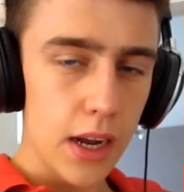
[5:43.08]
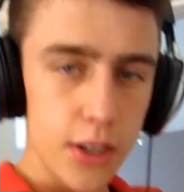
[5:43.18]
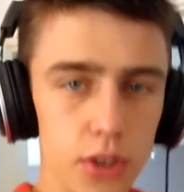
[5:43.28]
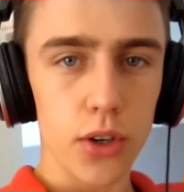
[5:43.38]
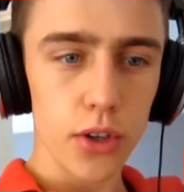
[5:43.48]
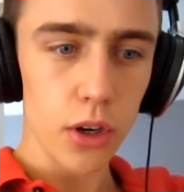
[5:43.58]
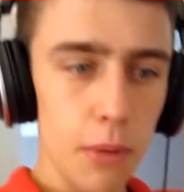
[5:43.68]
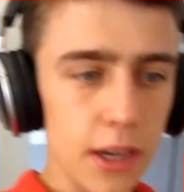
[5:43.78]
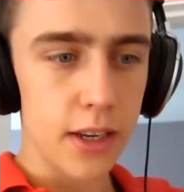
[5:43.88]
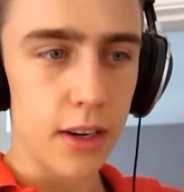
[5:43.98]
It's a good job
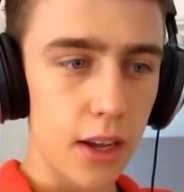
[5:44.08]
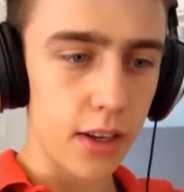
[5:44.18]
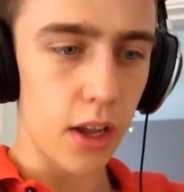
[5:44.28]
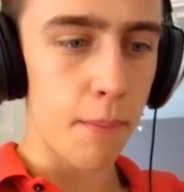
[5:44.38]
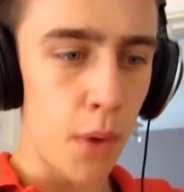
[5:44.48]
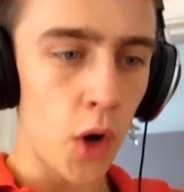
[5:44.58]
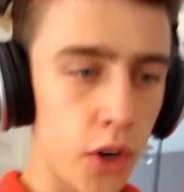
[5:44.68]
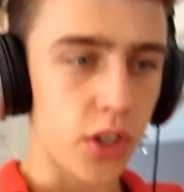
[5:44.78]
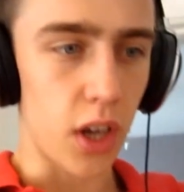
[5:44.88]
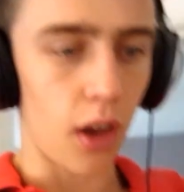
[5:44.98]
I can, like,
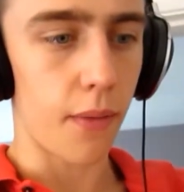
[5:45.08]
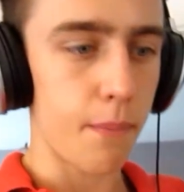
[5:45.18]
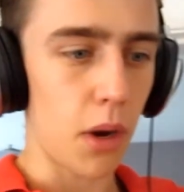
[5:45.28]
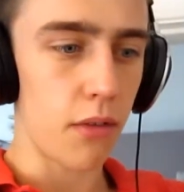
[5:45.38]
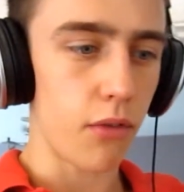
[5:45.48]
monitor my